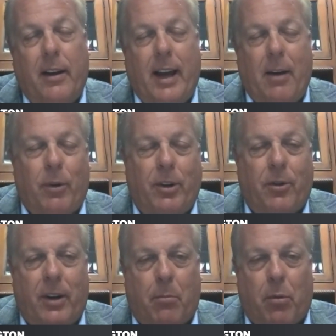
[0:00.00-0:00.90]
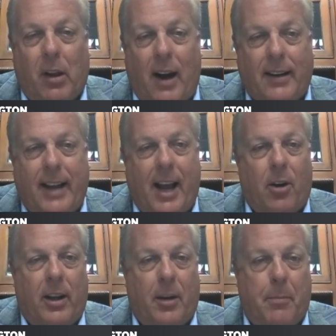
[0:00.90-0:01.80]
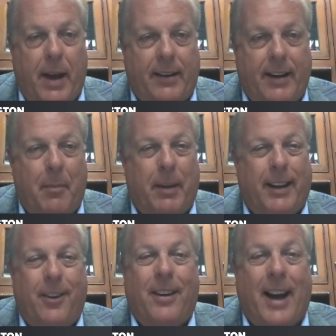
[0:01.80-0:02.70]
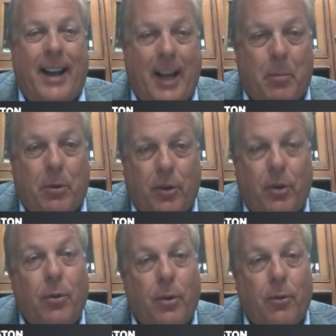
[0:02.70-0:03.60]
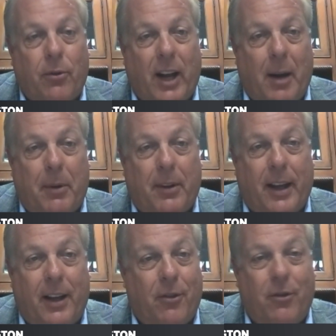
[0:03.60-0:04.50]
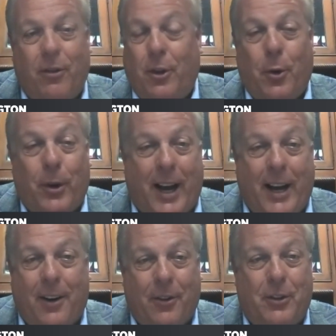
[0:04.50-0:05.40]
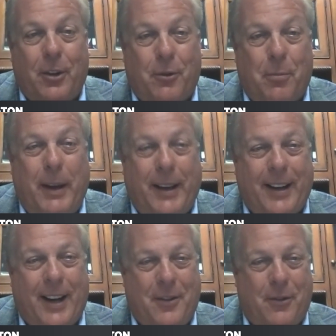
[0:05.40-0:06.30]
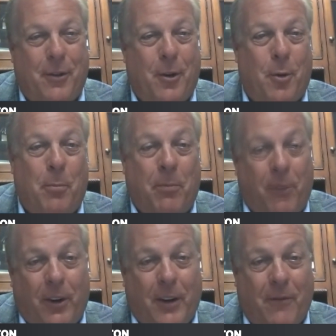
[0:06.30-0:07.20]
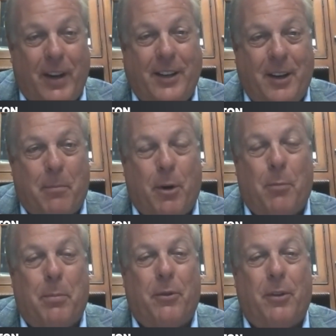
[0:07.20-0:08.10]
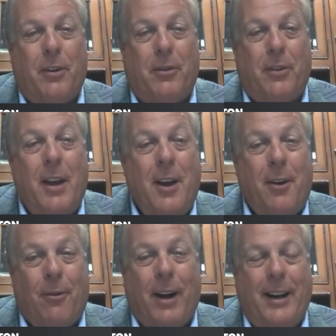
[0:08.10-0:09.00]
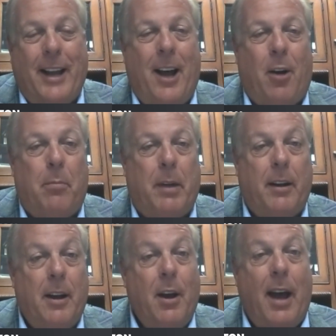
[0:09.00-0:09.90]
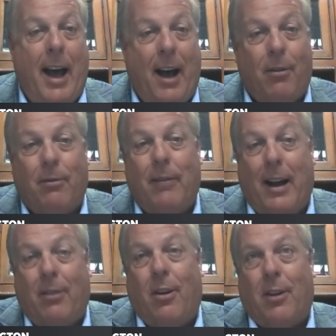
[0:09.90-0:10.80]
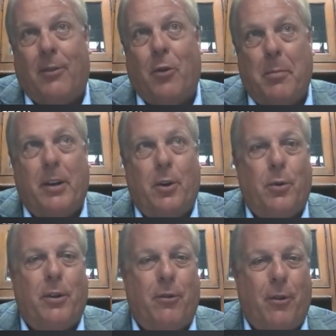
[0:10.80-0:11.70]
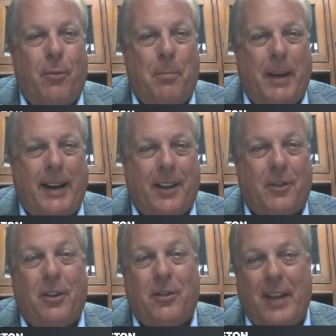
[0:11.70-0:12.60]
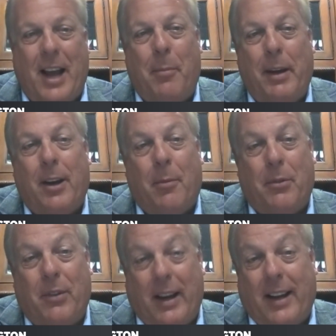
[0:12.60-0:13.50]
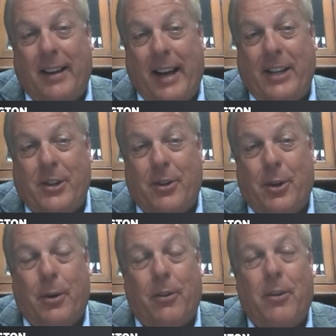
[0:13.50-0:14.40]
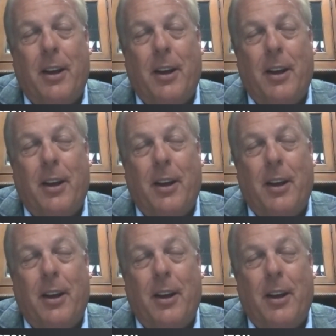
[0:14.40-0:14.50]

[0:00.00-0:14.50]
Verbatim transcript: And when you're in a lockdown and a pandemic, you're not able to do those type of things. You and I are still speaking on Zoom for convenient purposes right now, but how how long have we been doing Zoom meetings? It's now become second nature to us.